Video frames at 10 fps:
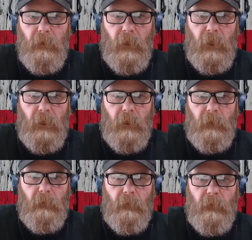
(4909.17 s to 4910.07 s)

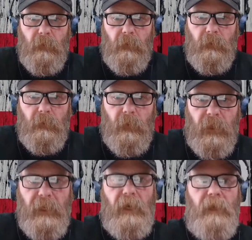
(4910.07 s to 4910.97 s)

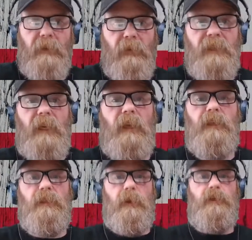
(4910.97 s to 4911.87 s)
But yeah, the reason I like
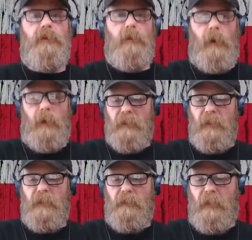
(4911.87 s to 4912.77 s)
this sweatshirt, though,
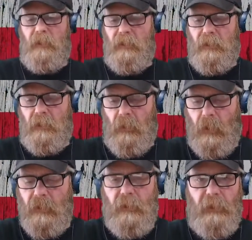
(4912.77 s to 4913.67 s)
honestly, is because it's a
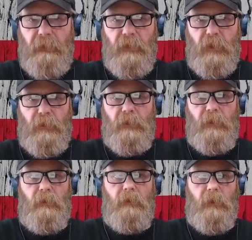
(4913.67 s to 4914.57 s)
long sleeve shirt
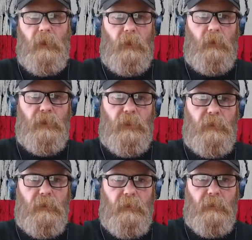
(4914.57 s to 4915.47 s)
too, which
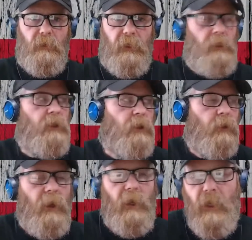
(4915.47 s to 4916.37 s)
is, you
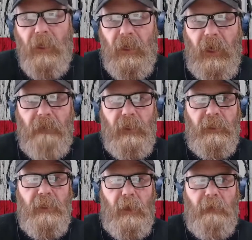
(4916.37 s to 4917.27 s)
know, I've got a
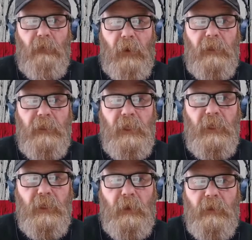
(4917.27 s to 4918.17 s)
ton of regular
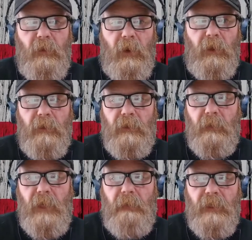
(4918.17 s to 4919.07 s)
t-shirts, but
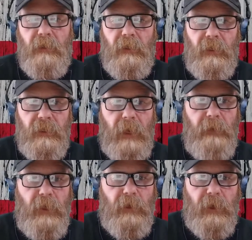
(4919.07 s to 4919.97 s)
sometimes at this time
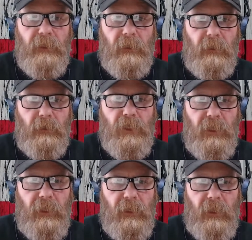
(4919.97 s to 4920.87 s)
of year, it gets a little
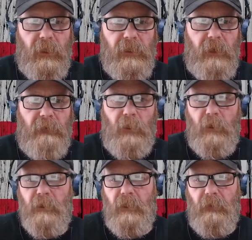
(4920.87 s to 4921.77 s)
chilly, and I like to have a
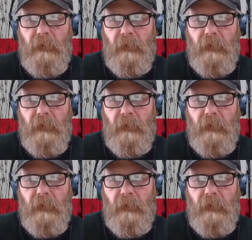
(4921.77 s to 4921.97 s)
long sleeve